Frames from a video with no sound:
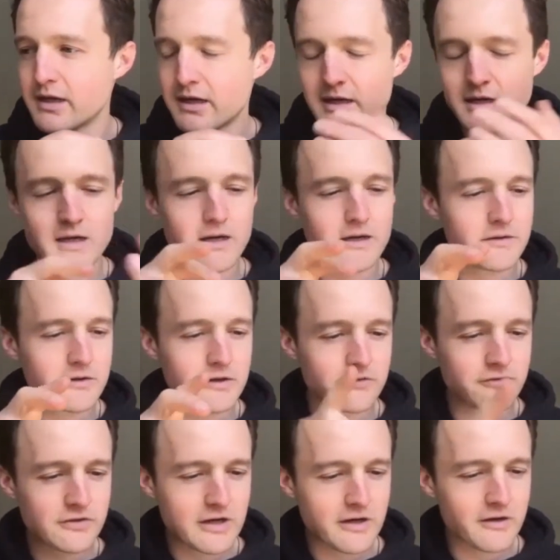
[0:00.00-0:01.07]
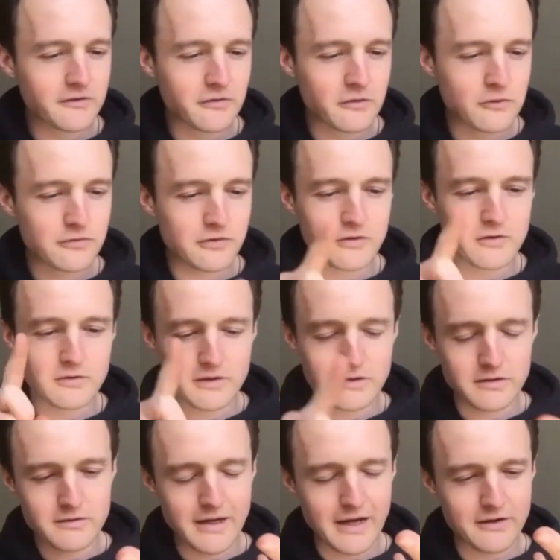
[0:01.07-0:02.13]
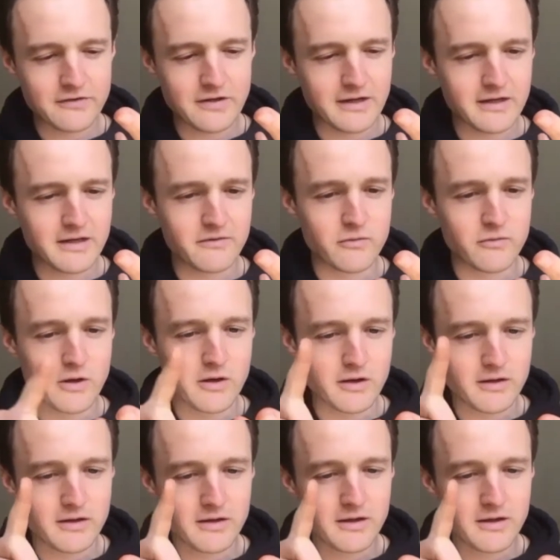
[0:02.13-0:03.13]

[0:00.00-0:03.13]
Uh, they're going to share on social hashtag Give Work.